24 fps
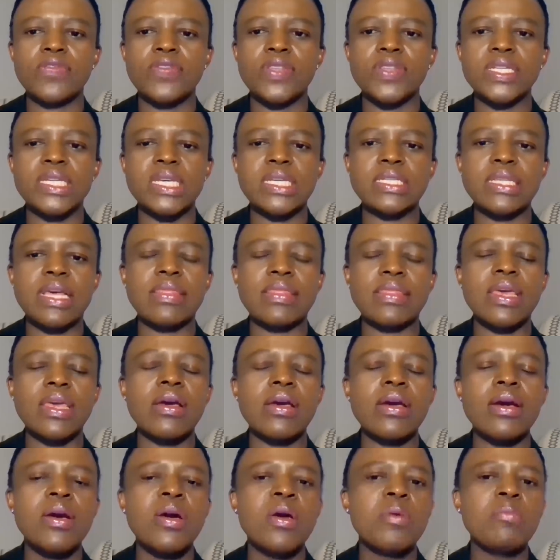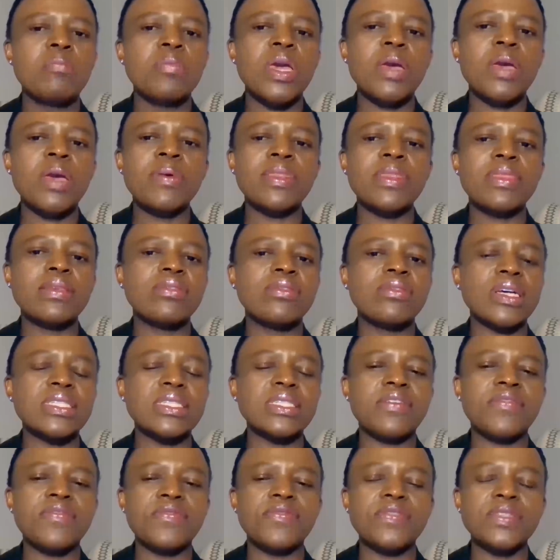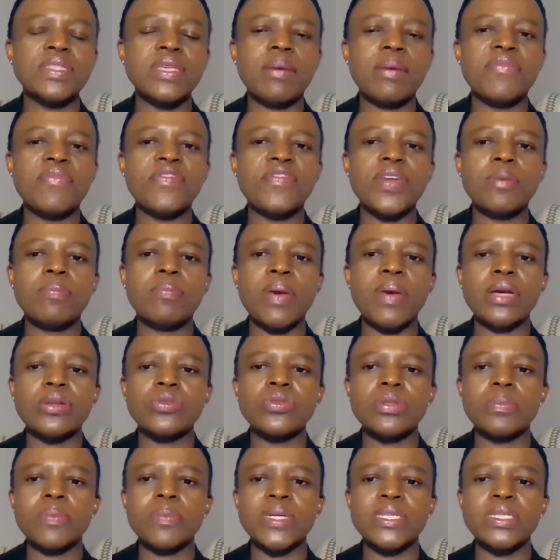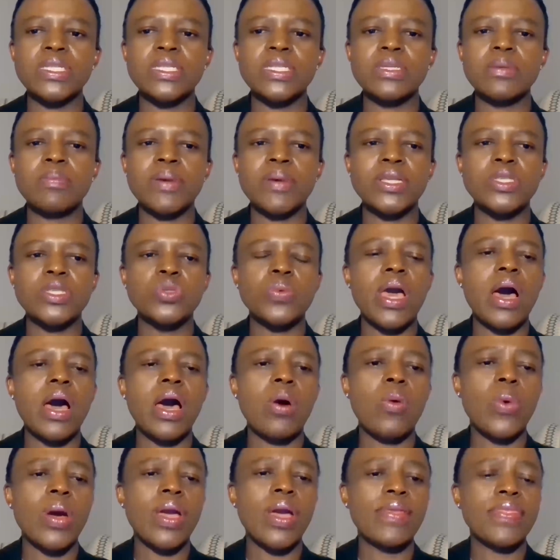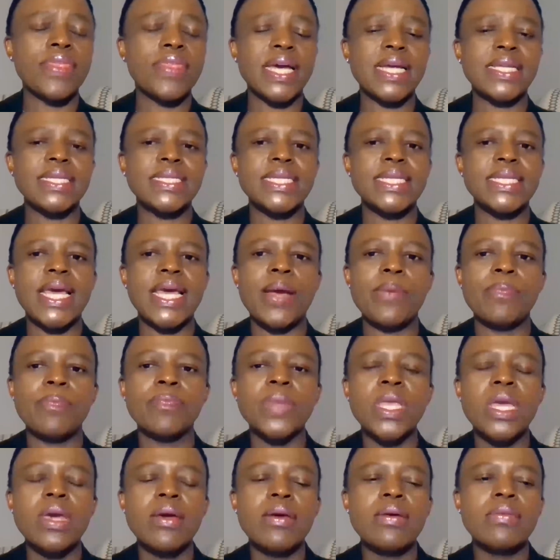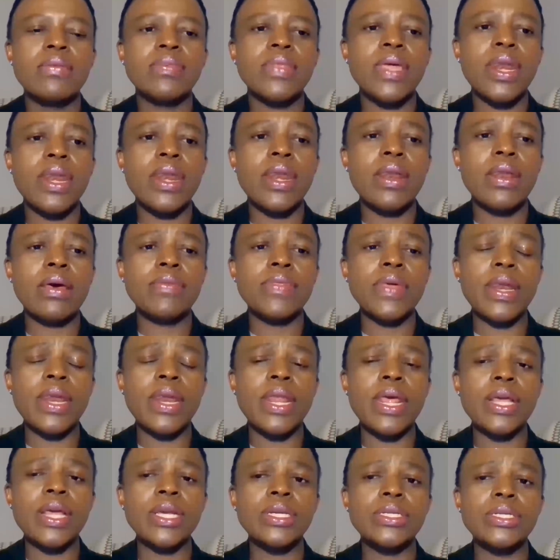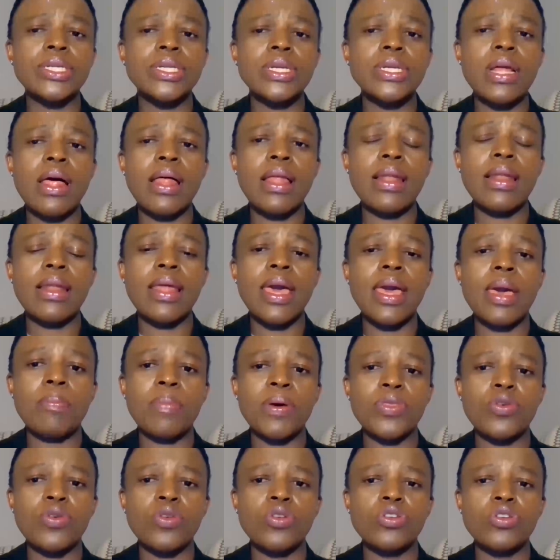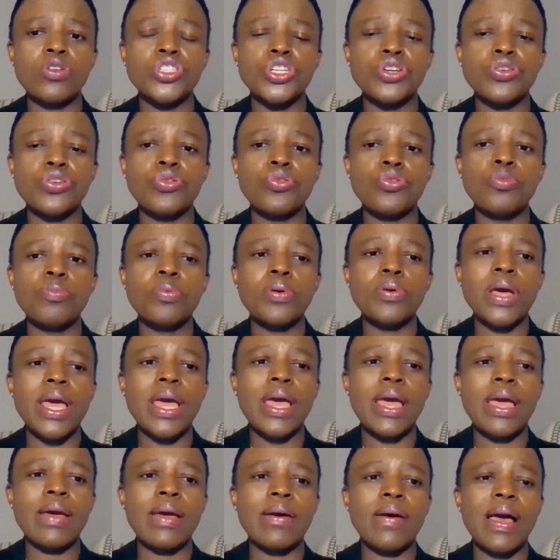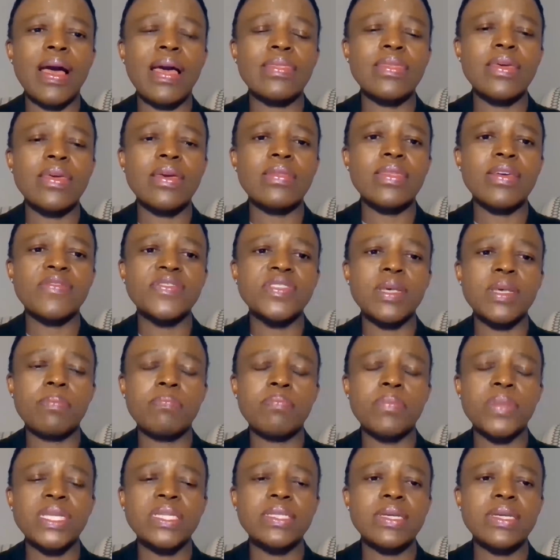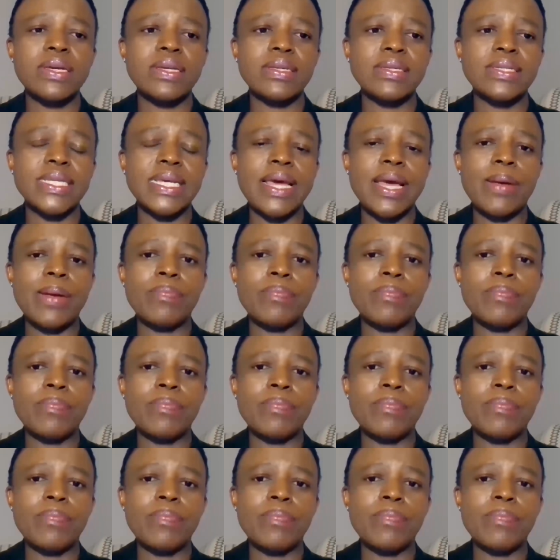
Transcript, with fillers: of the test. I think maybe just some feedback to the participants. We are aware that the National Pathology Group, I think they've submitted